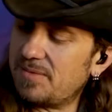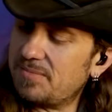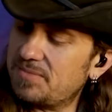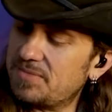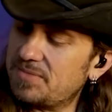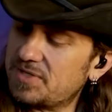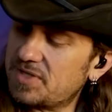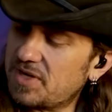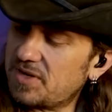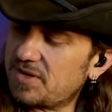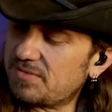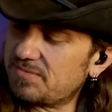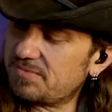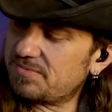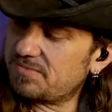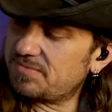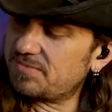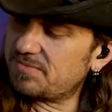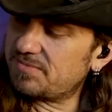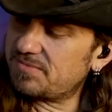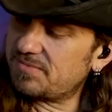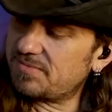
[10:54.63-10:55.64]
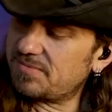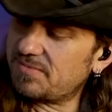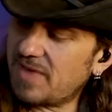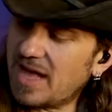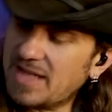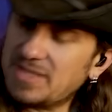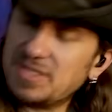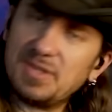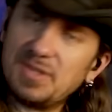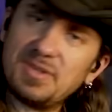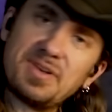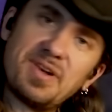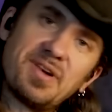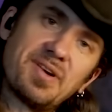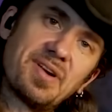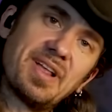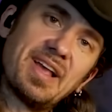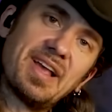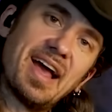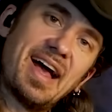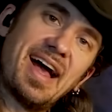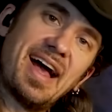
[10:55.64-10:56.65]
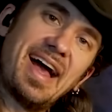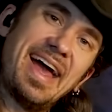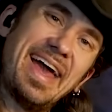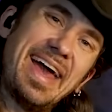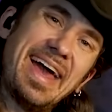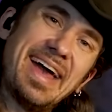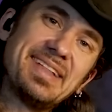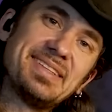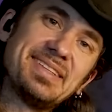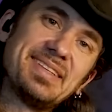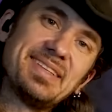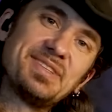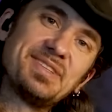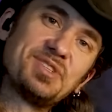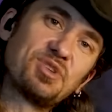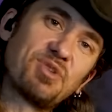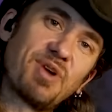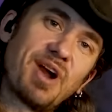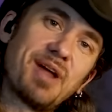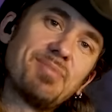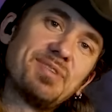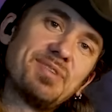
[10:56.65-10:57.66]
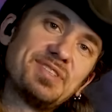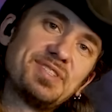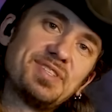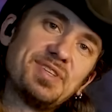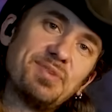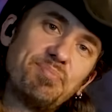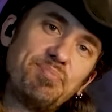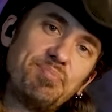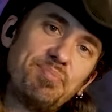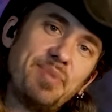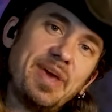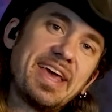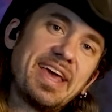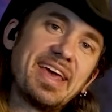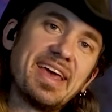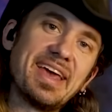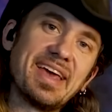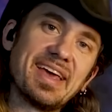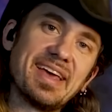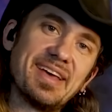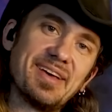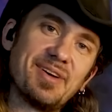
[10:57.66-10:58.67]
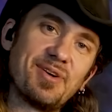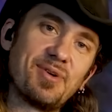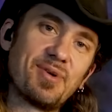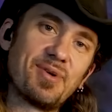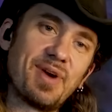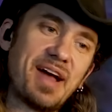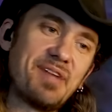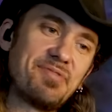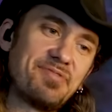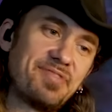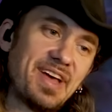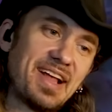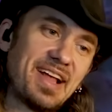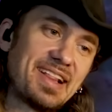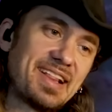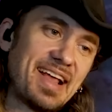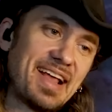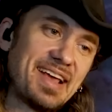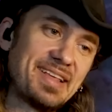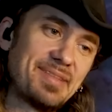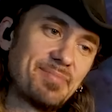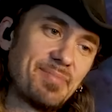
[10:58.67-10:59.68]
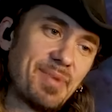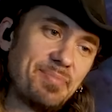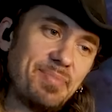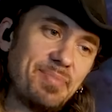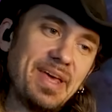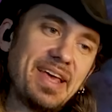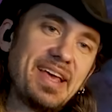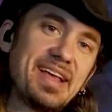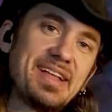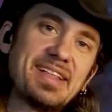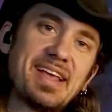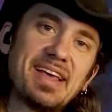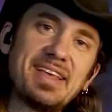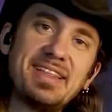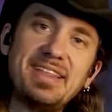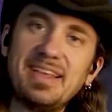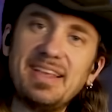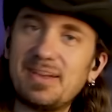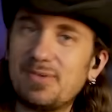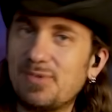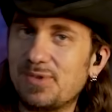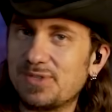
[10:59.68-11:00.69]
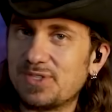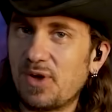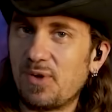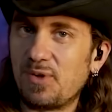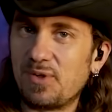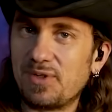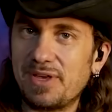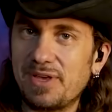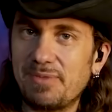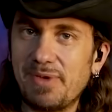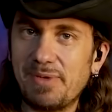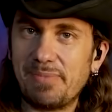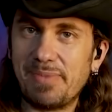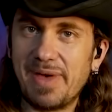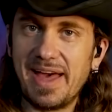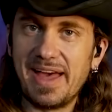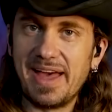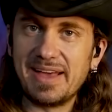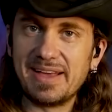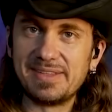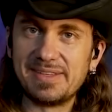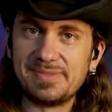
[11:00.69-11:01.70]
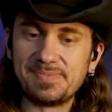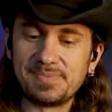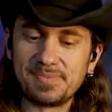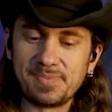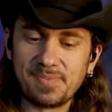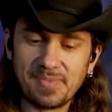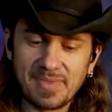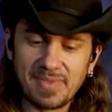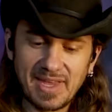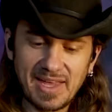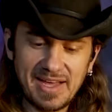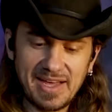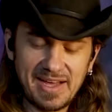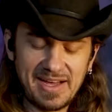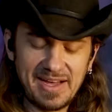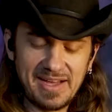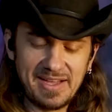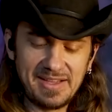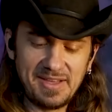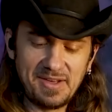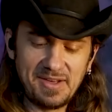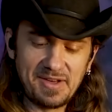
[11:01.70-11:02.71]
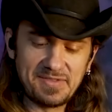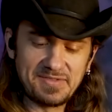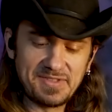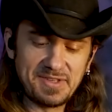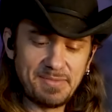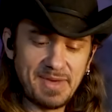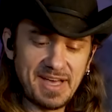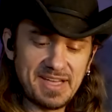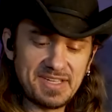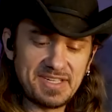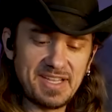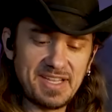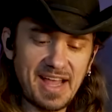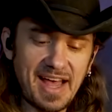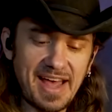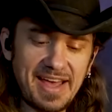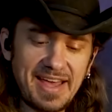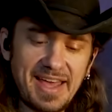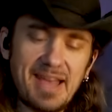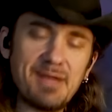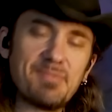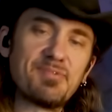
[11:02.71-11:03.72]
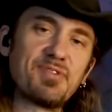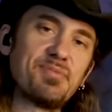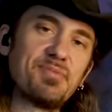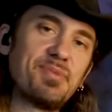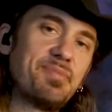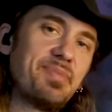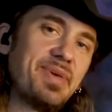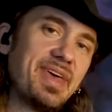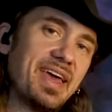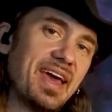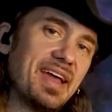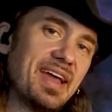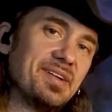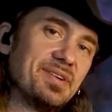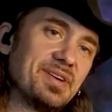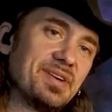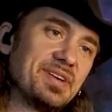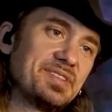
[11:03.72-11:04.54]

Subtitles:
So I told you earlier, I had troubles picking, or I felt like my picking technique was holding me back. And you have to imagine I came from the piano.